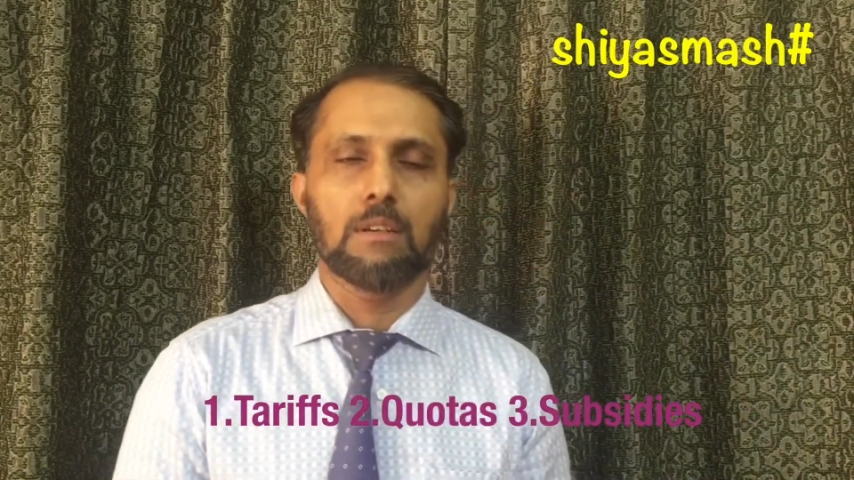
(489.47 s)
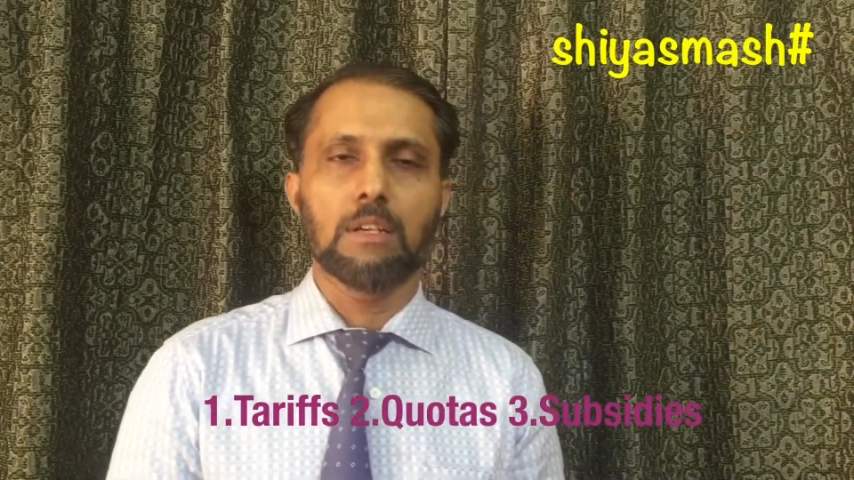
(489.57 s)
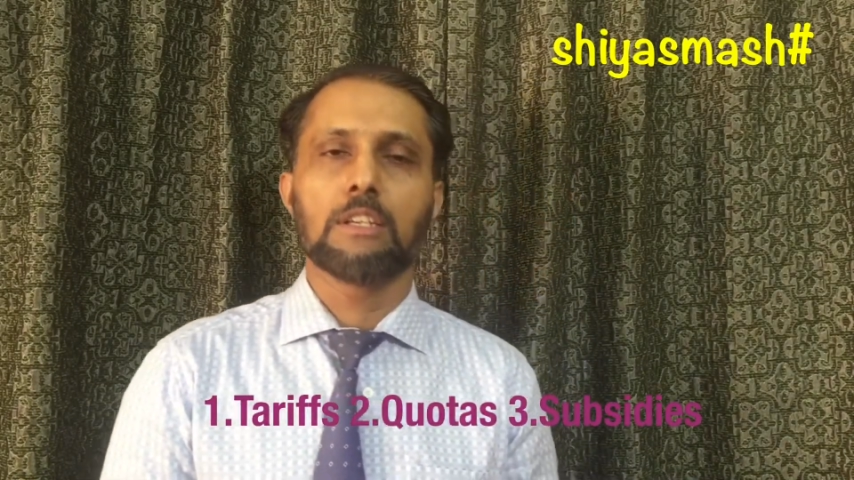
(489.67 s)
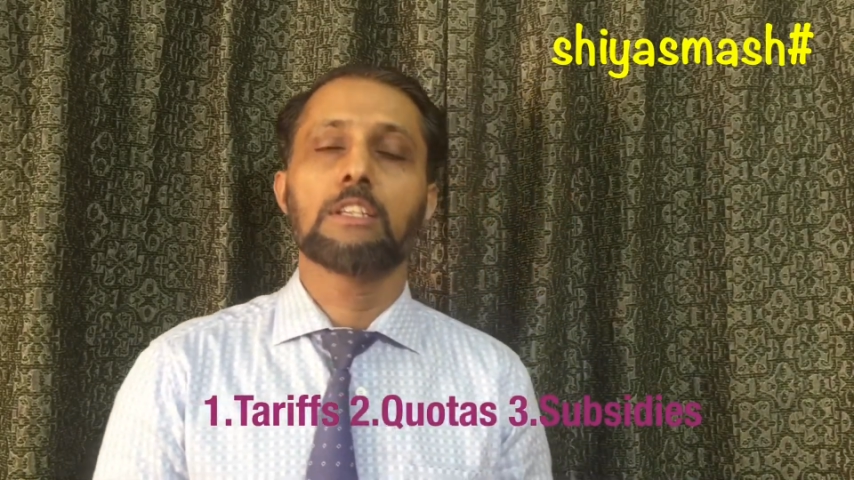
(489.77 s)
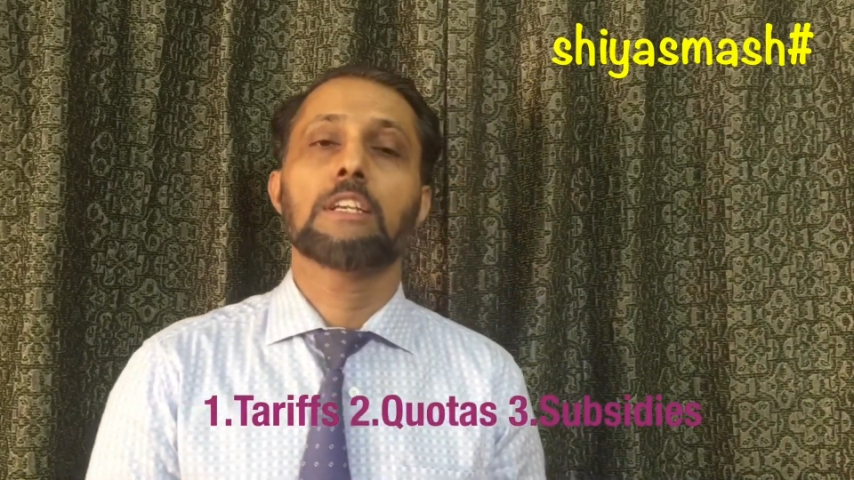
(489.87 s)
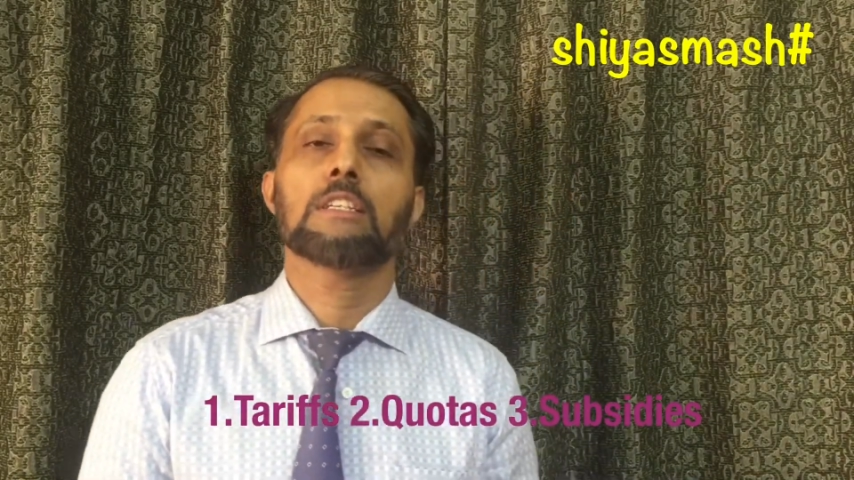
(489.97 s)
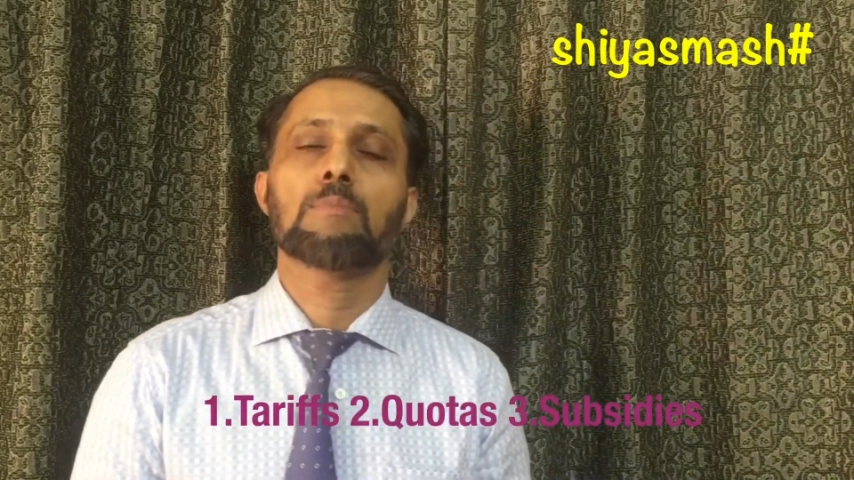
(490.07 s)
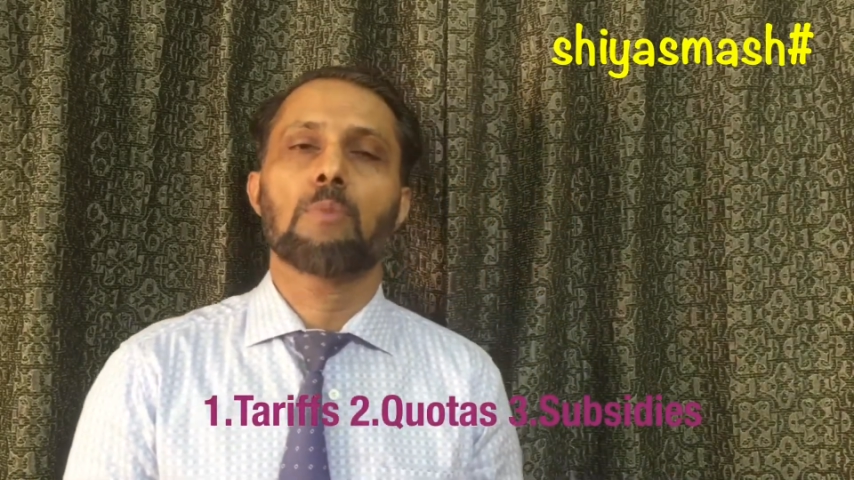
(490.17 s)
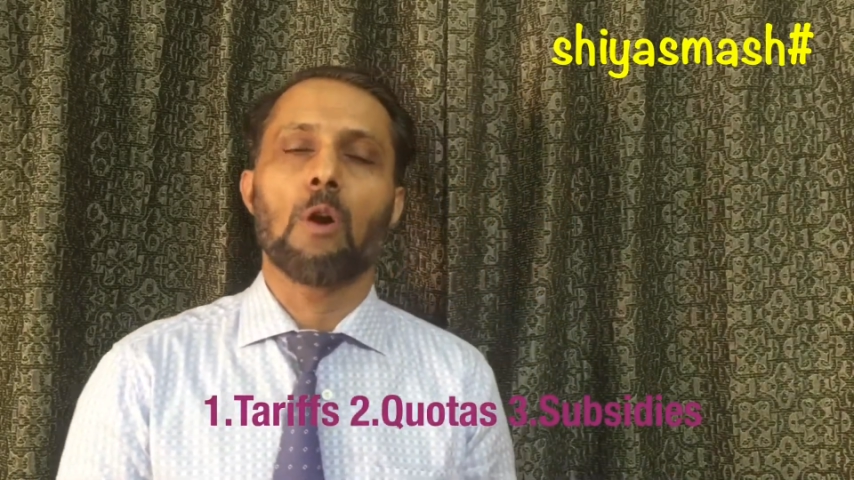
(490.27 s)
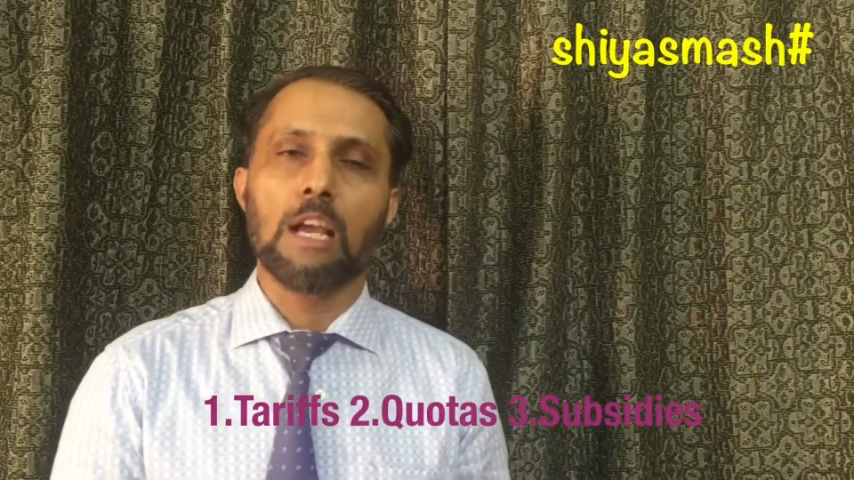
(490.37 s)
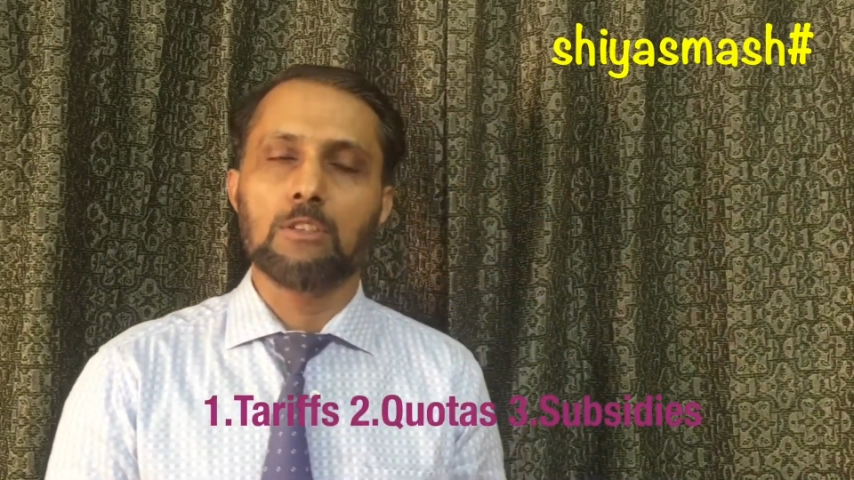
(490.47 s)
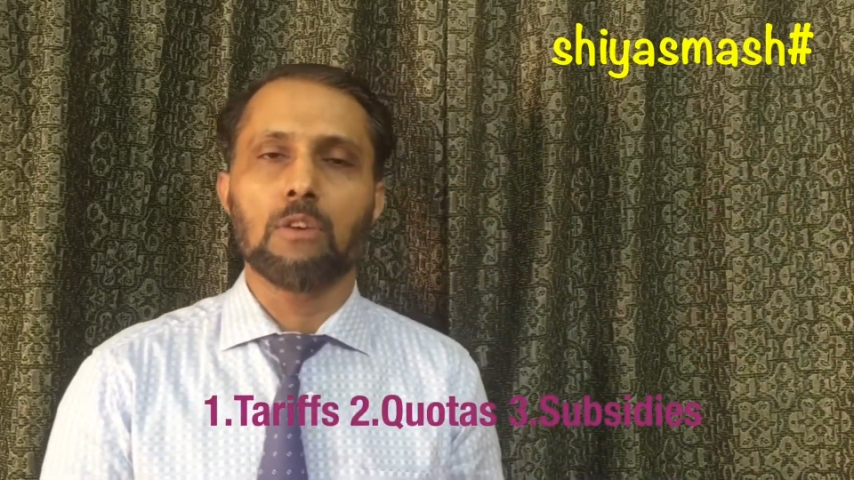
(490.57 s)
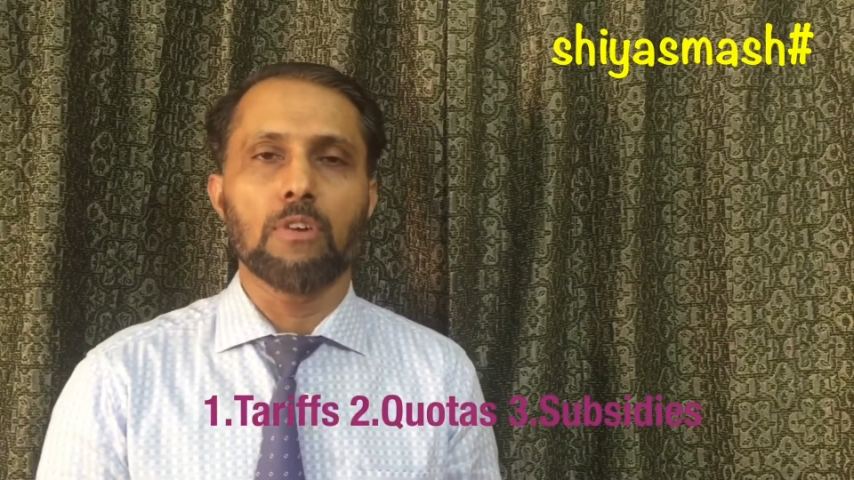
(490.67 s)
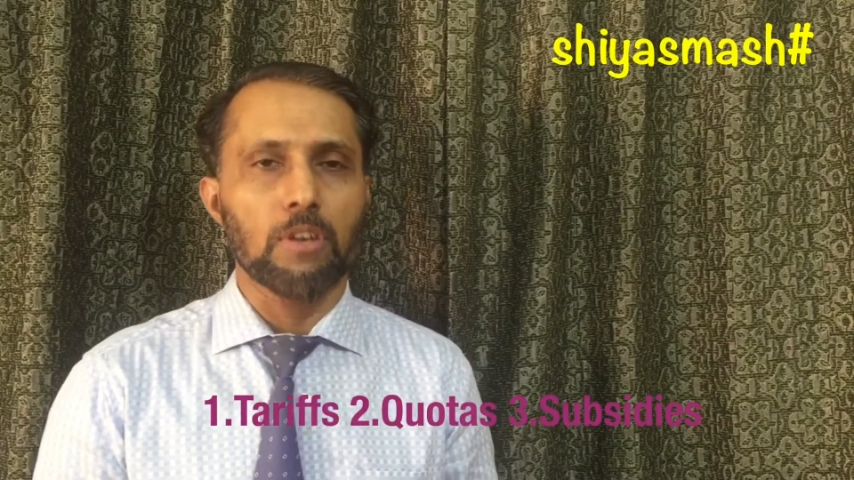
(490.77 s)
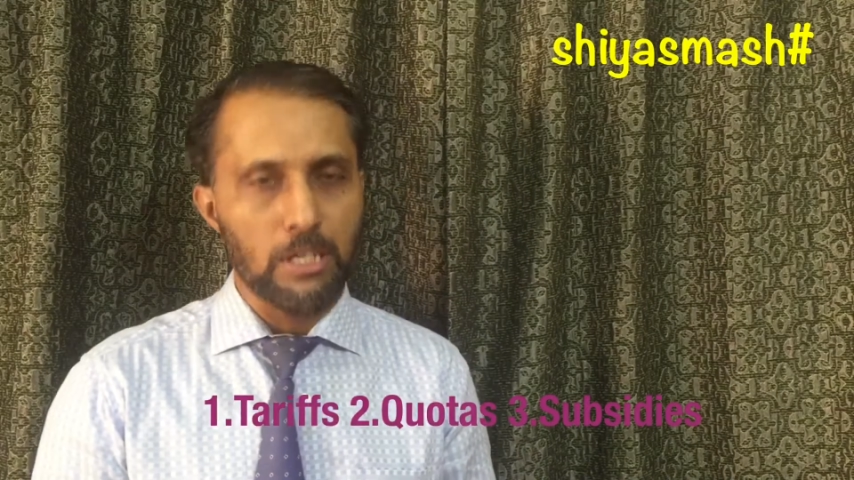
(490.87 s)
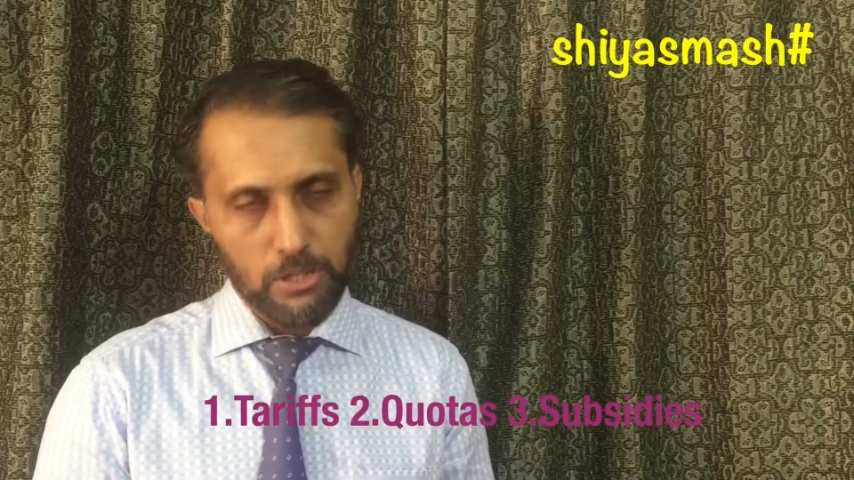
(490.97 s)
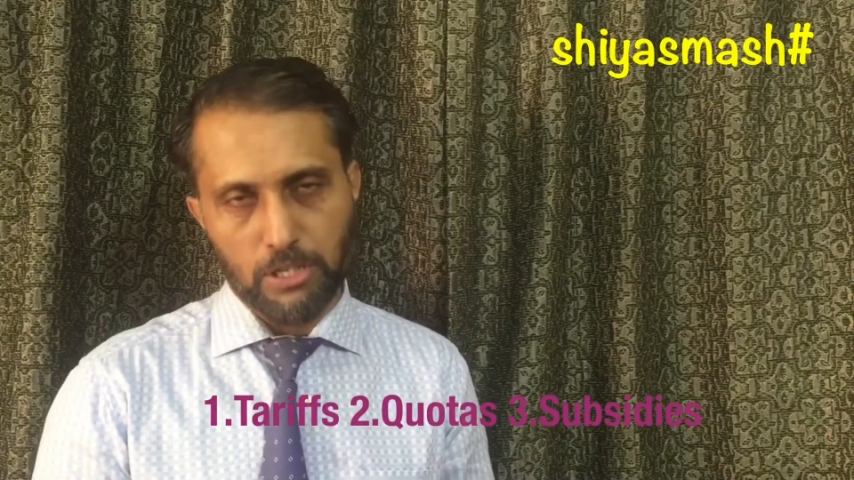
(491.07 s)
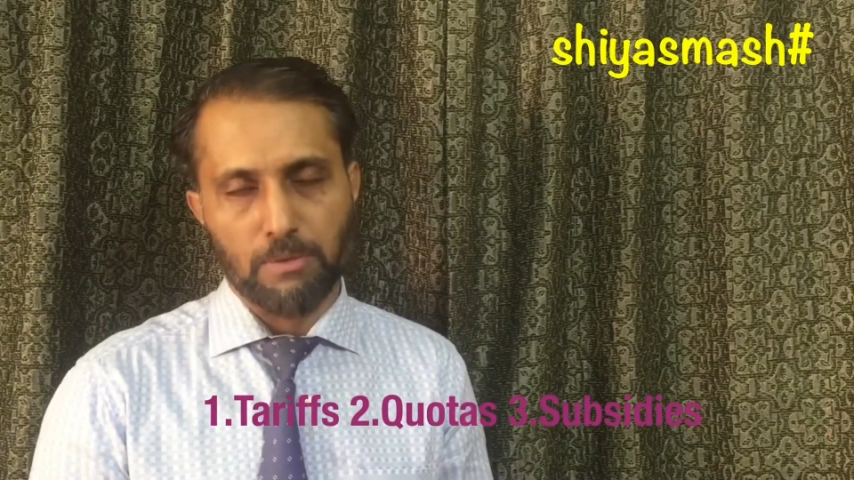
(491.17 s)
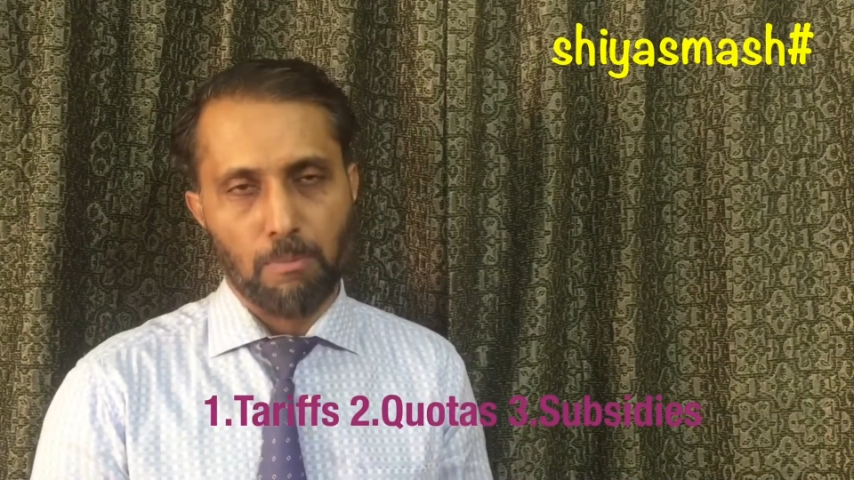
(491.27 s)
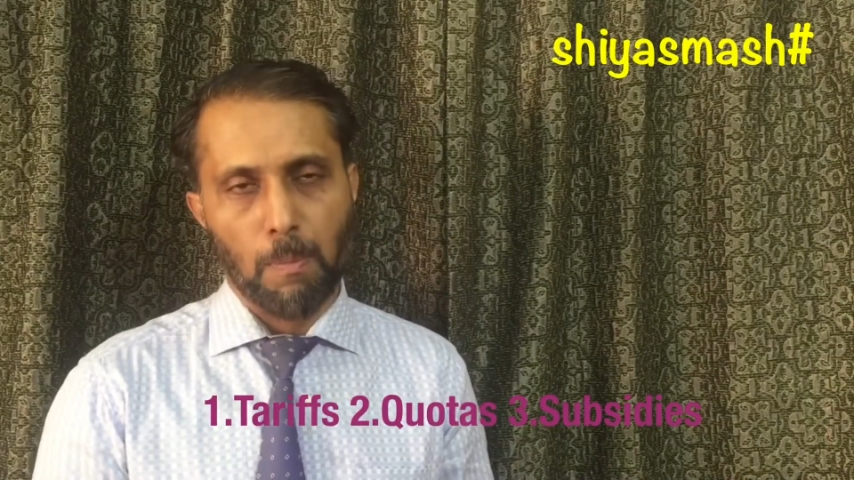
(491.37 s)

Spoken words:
indigenous product of our country.